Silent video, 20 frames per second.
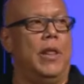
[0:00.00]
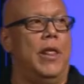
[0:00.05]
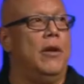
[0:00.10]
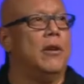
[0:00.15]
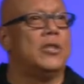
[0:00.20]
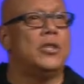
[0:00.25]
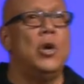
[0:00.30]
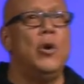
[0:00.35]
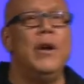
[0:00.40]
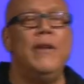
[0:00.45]

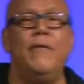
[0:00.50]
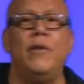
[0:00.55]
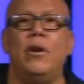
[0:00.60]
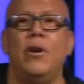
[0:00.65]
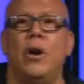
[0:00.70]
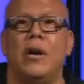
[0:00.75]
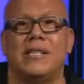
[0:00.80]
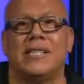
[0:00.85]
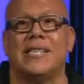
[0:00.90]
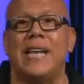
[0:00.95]
there's no even
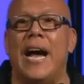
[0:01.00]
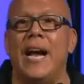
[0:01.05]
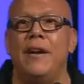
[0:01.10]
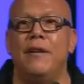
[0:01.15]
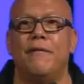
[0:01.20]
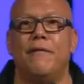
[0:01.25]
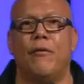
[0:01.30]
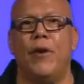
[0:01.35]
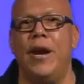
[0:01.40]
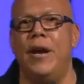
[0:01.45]
sign
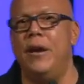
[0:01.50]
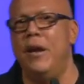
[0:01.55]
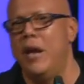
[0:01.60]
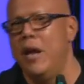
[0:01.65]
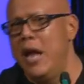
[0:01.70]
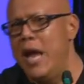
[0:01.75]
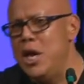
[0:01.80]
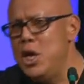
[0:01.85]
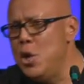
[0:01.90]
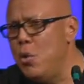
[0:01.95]
of rain.
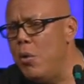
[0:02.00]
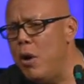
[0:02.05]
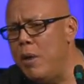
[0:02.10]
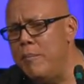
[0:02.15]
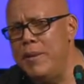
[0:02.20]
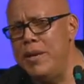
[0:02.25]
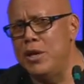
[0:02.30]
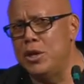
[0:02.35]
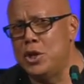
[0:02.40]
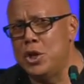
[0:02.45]
And you want me
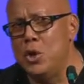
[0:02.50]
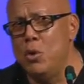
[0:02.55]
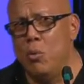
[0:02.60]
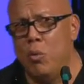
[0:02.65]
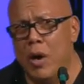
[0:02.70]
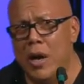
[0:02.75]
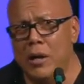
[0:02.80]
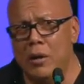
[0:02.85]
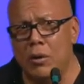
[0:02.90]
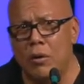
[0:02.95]
to do
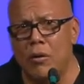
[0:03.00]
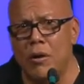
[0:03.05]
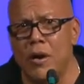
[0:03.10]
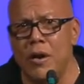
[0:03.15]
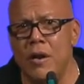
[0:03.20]
what, Lord?